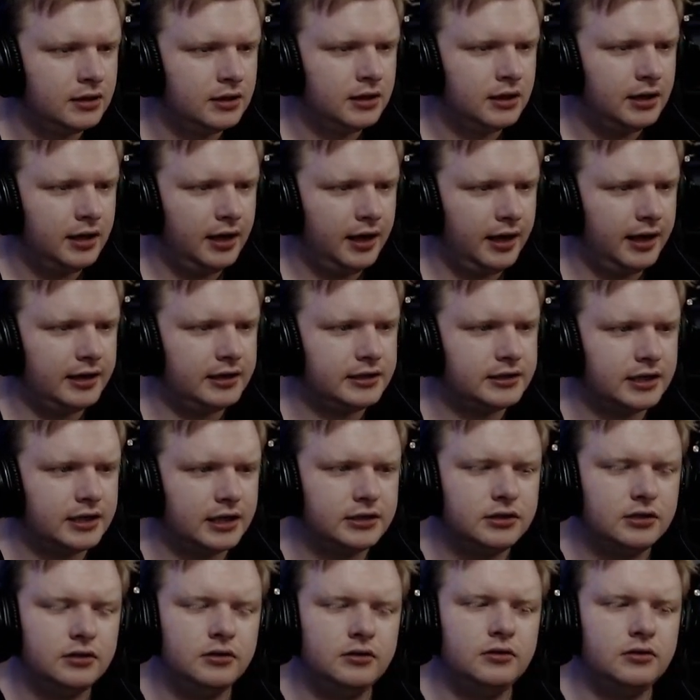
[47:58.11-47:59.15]
It
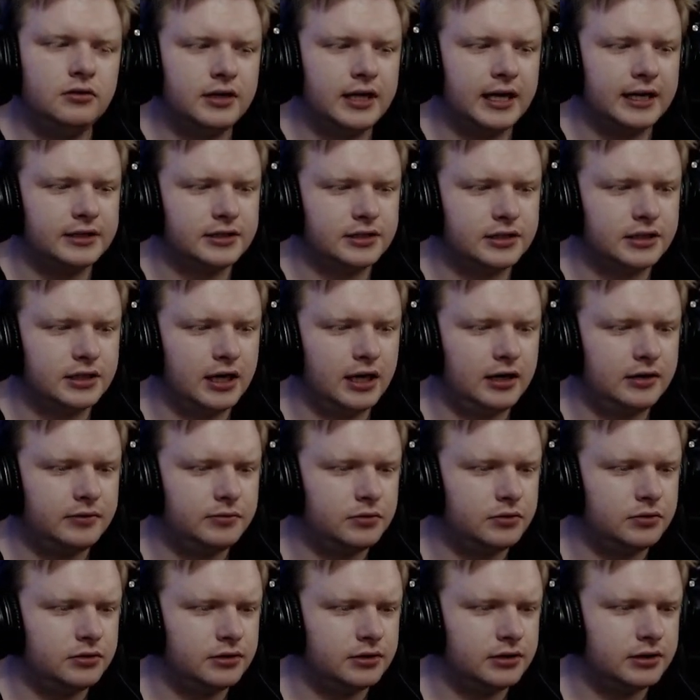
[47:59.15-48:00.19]
doesn't look as Star
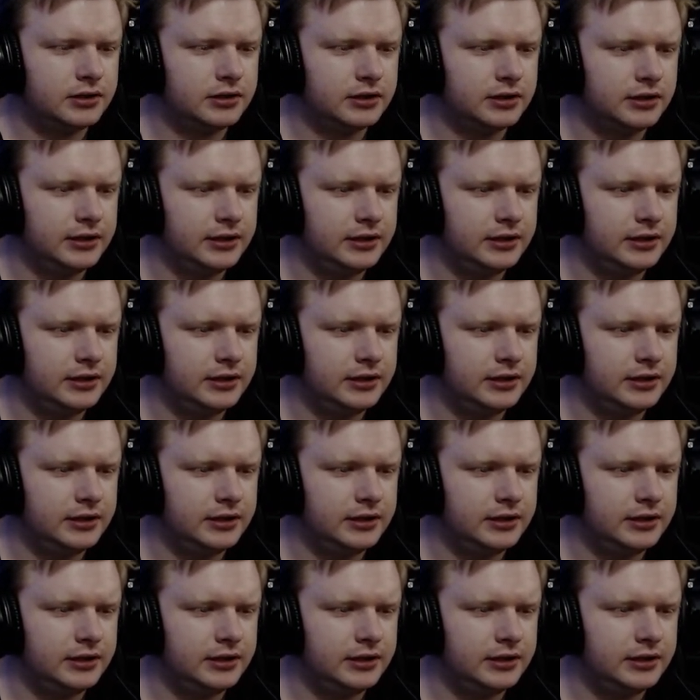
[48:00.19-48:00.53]
Warsy,